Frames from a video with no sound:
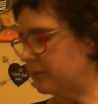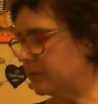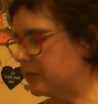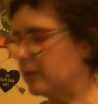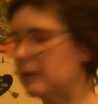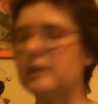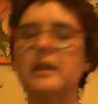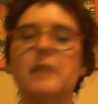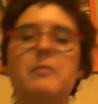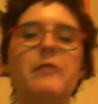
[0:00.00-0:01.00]
So they're the
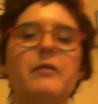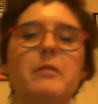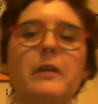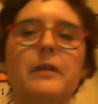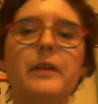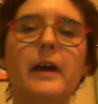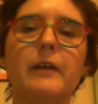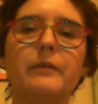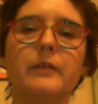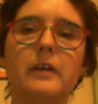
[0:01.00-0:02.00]
same every month. I
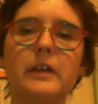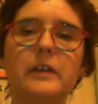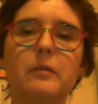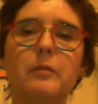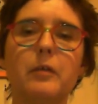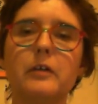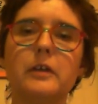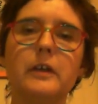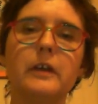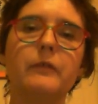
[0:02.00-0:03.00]
have done these
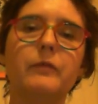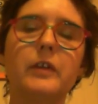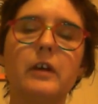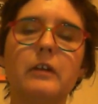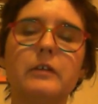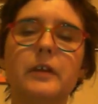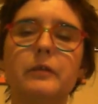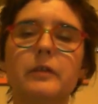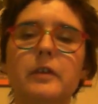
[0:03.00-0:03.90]
unboxing videos several